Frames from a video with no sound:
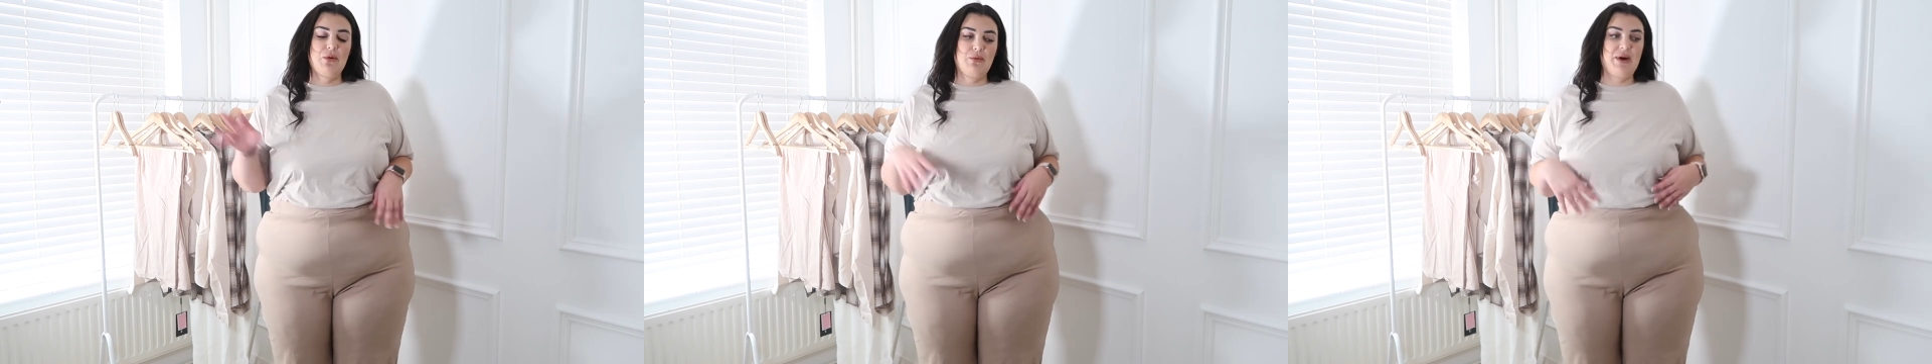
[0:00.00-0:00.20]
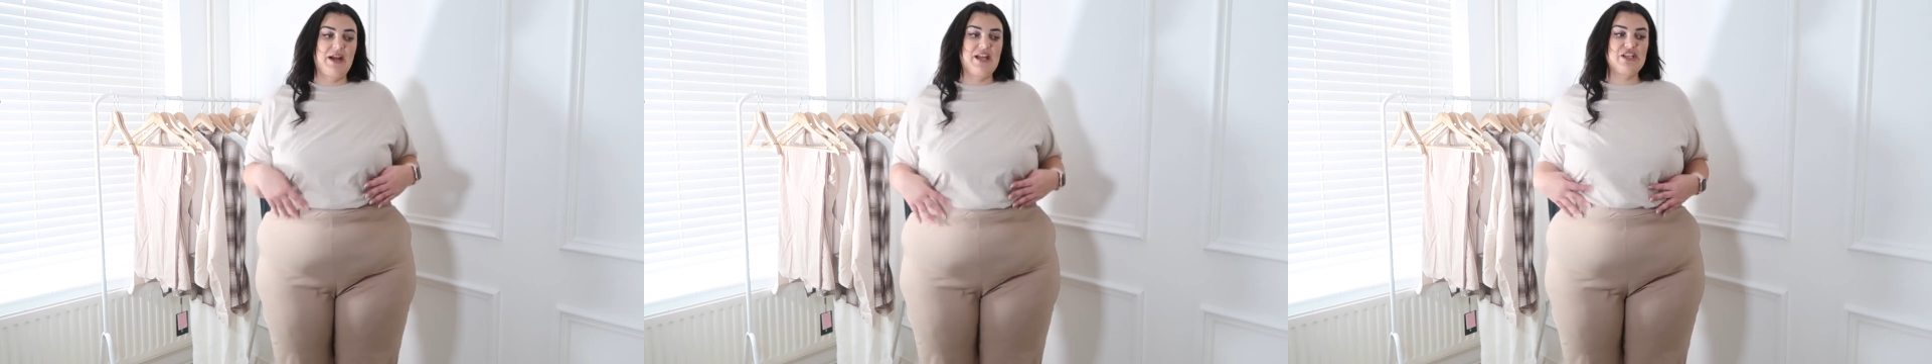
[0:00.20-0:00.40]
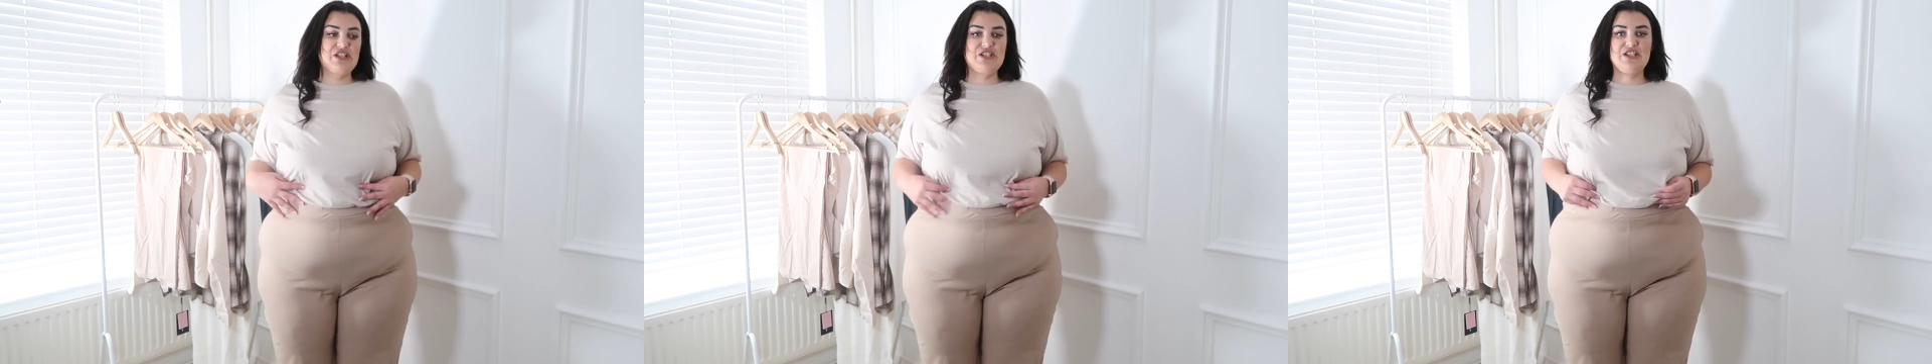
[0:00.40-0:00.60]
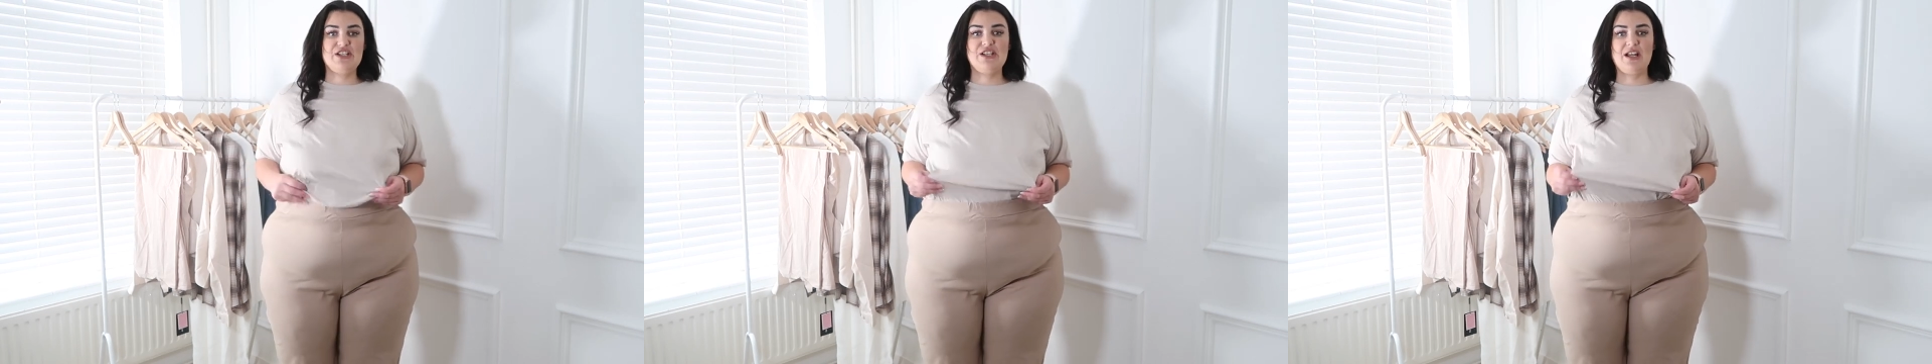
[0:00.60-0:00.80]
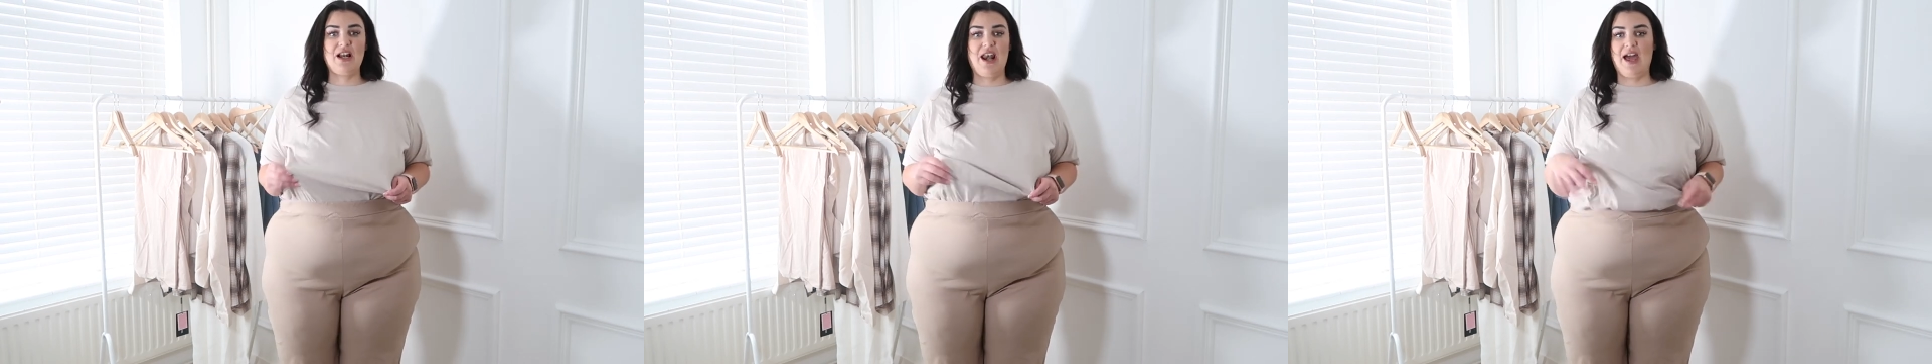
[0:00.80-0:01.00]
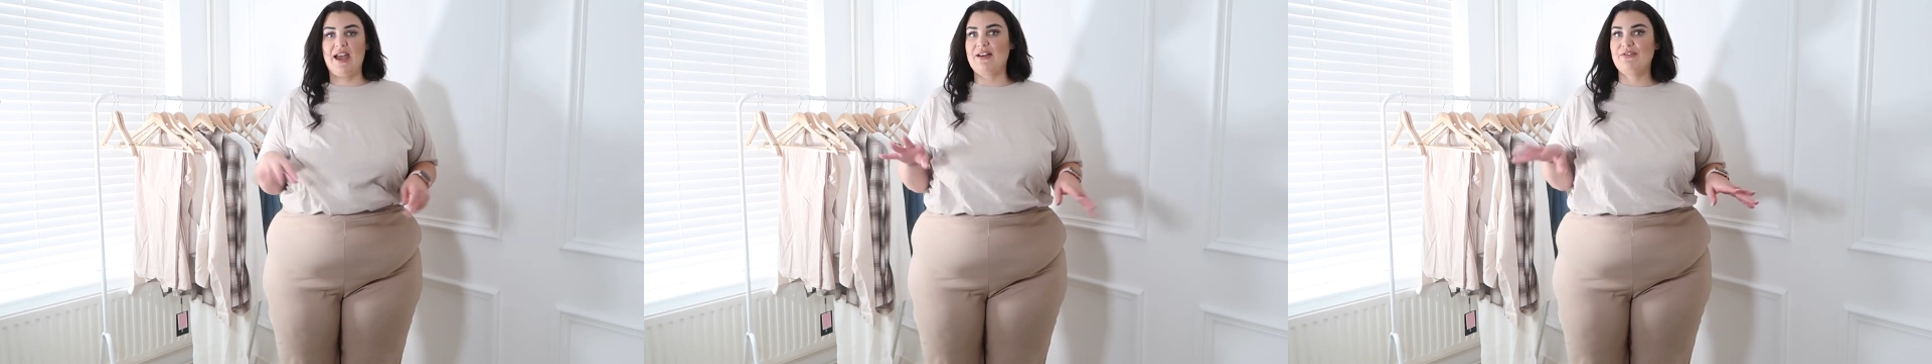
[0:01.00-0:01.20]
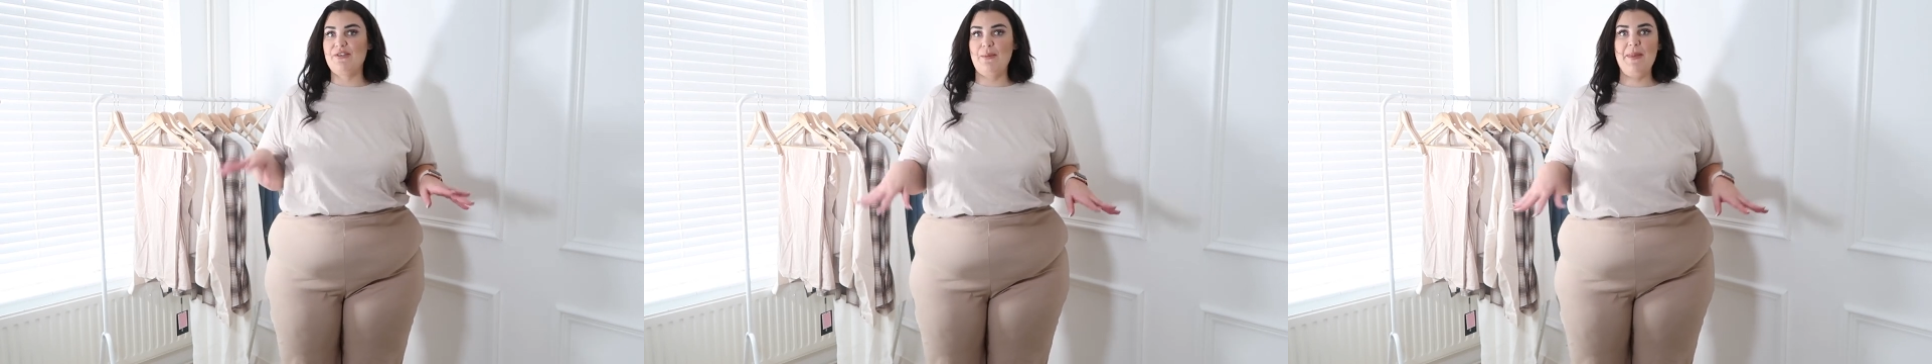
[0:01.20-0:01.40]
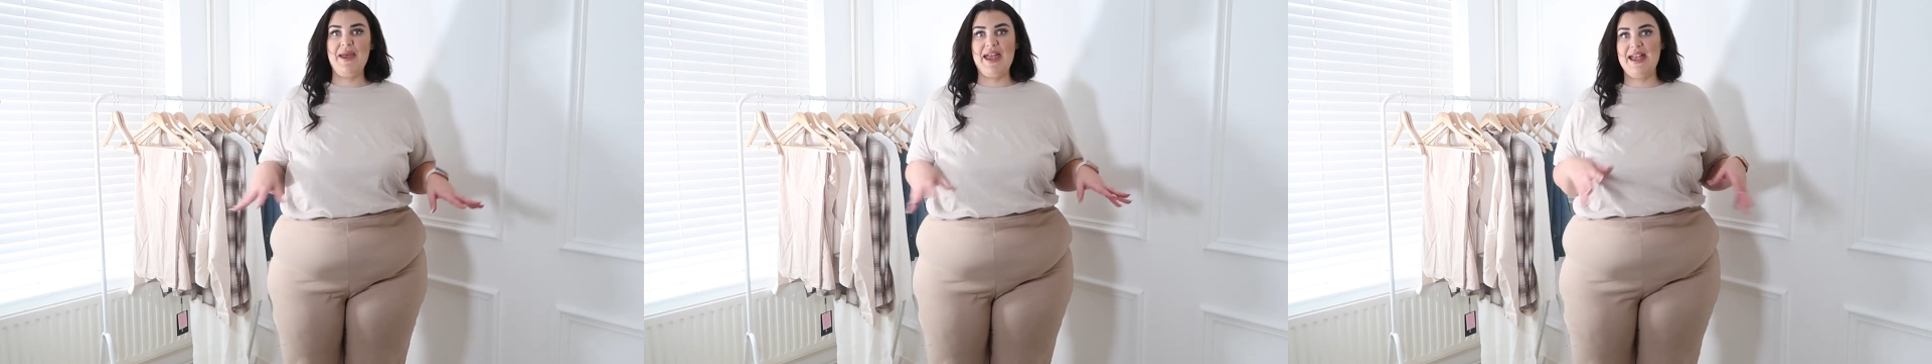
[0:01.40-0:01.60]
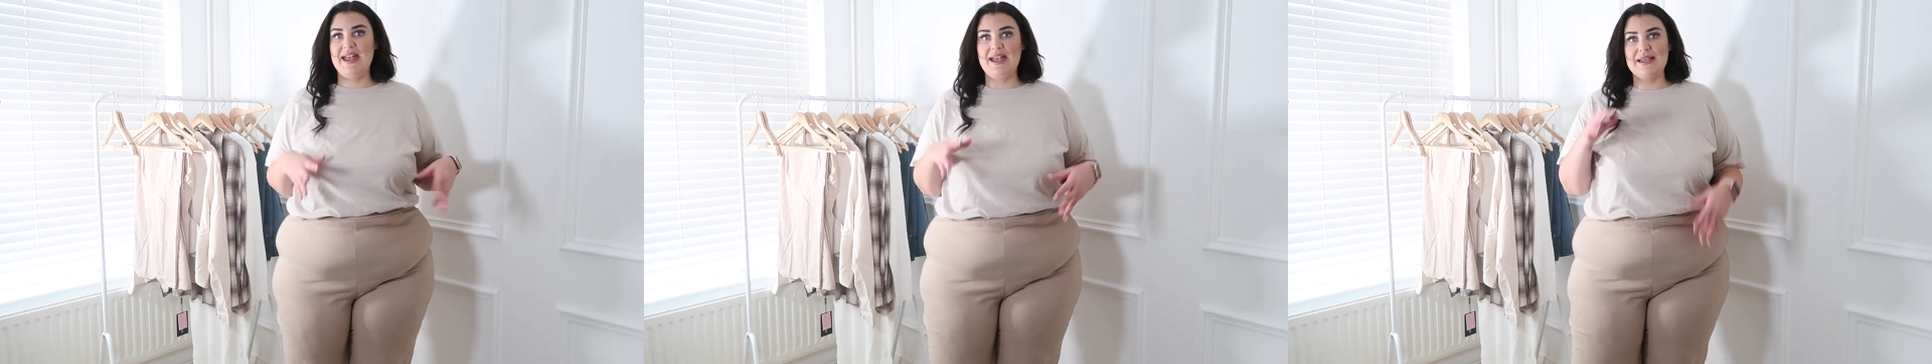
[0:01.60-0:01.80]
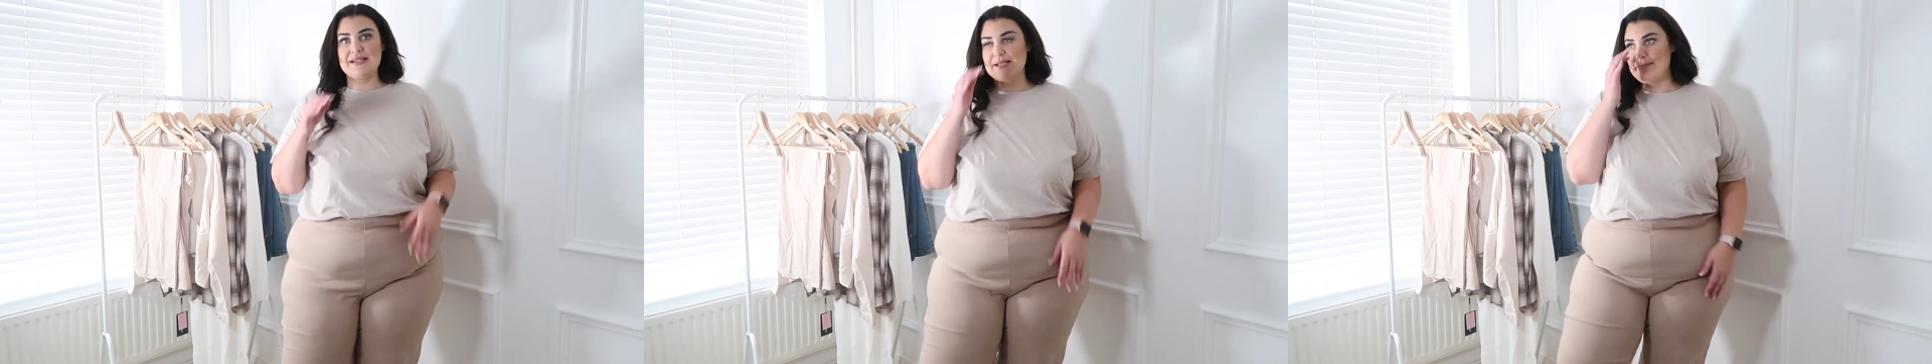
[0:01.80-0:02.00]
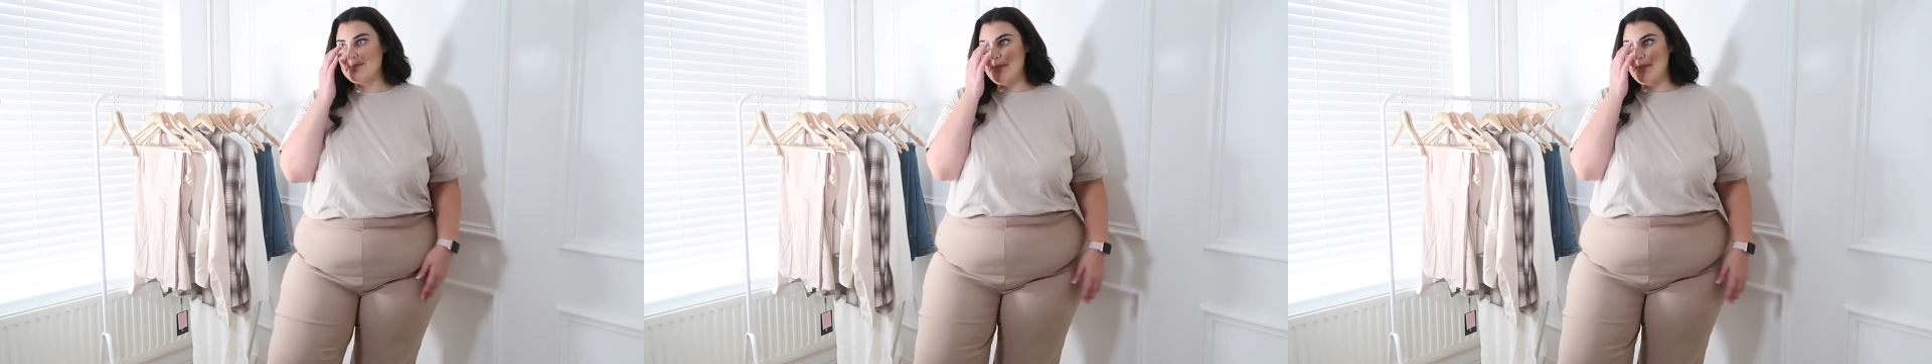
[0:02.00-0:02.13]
which like for me is a